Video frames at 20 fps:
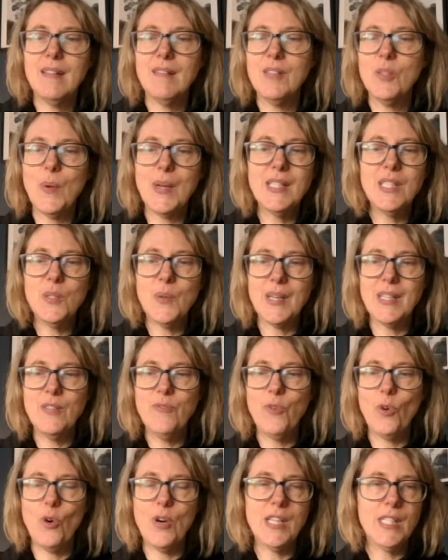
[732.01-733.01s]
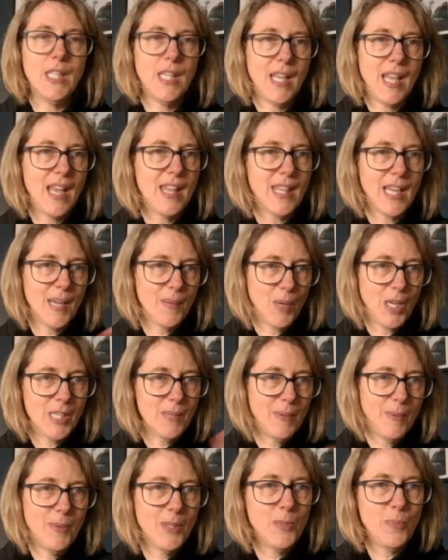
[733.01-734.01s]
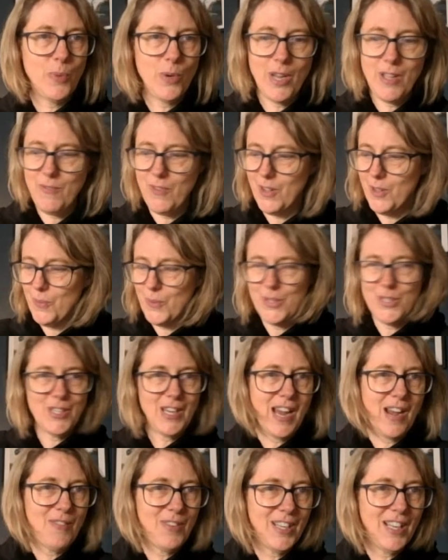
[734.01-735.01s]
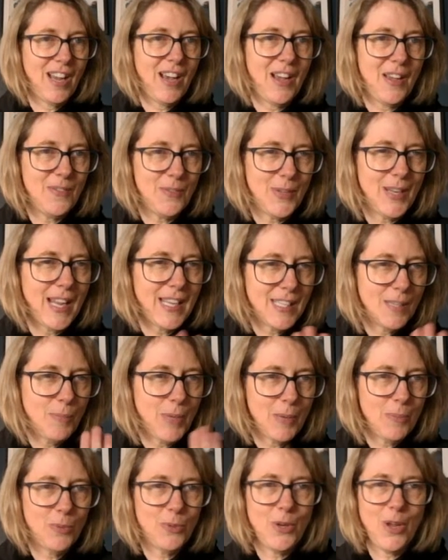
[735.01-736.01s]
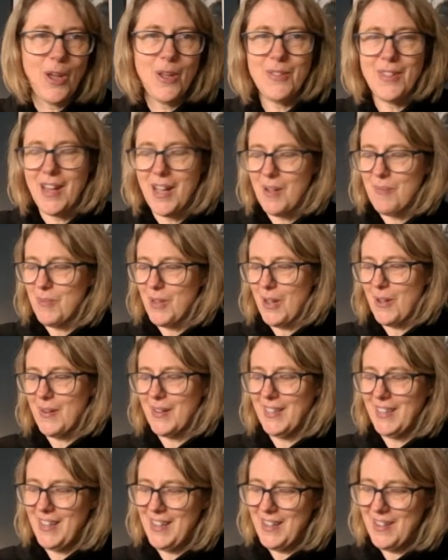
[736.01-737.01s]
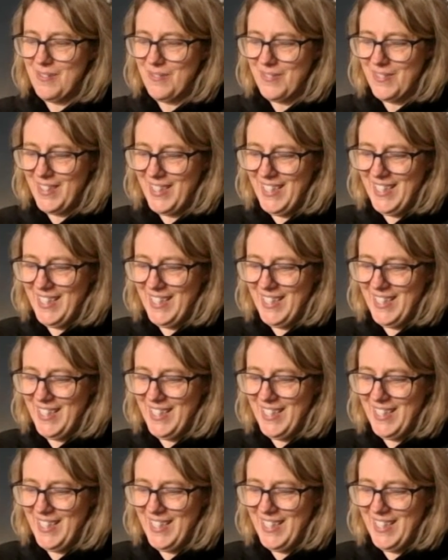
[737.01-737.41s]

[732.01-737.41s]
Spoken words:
2024 is the year that I'm going to be much braver with sharing lives and letting people know that I'm going live.